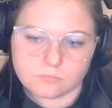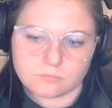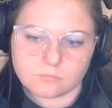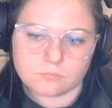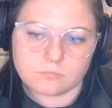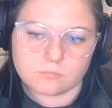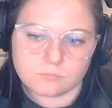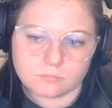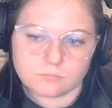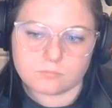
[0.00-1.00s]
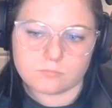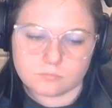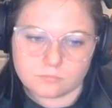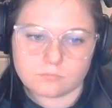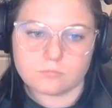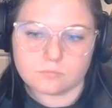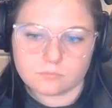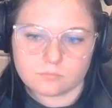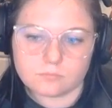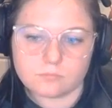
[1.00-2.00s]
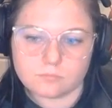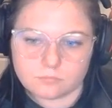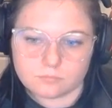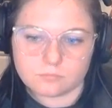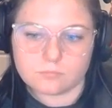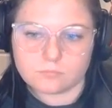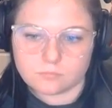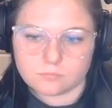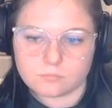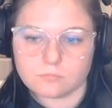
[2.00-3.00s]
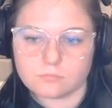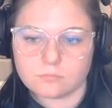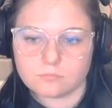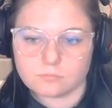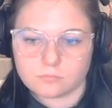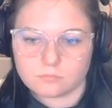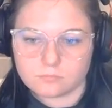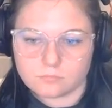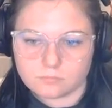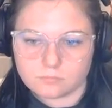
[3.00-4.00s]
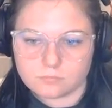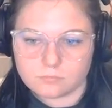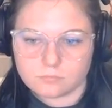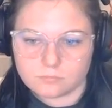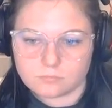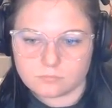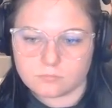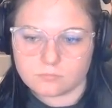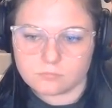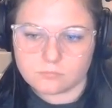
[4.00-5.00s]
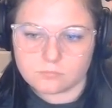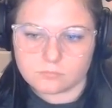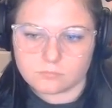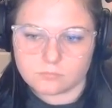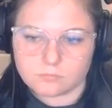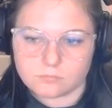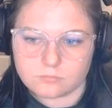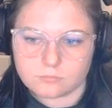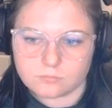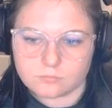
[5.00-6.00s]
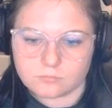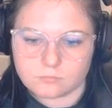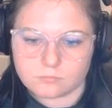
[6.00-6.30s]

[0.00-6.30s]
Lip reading: This person isn't speaking.